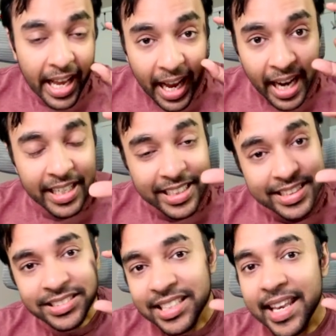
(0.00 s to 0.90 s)
And
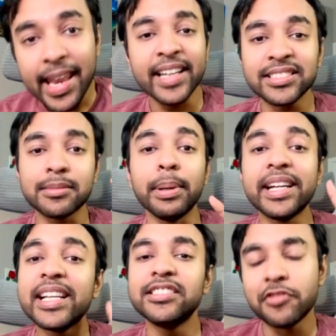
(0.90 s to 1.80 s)
this next
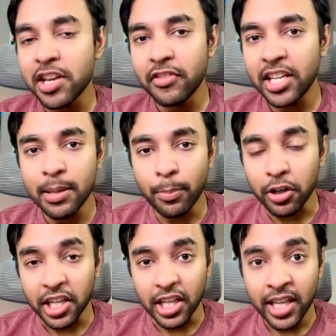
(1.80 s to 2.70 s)
bit is very, very
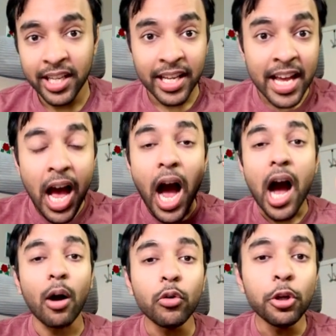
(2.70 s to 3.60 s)
important.
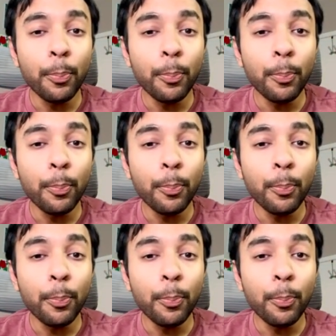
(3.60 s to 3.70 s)
How do you